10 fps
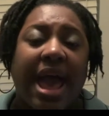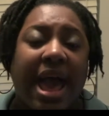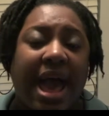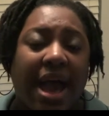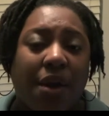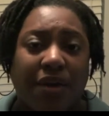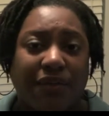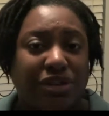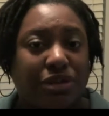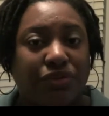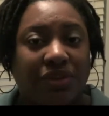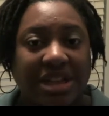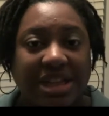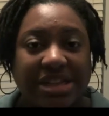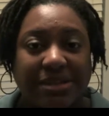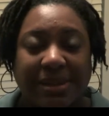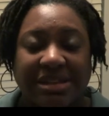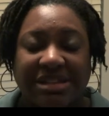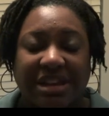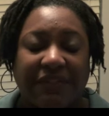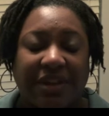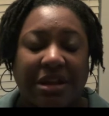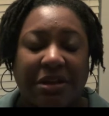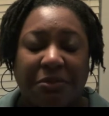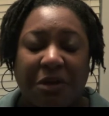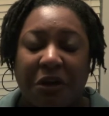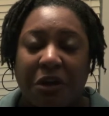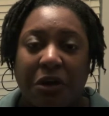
however it's really expensive and I'm on,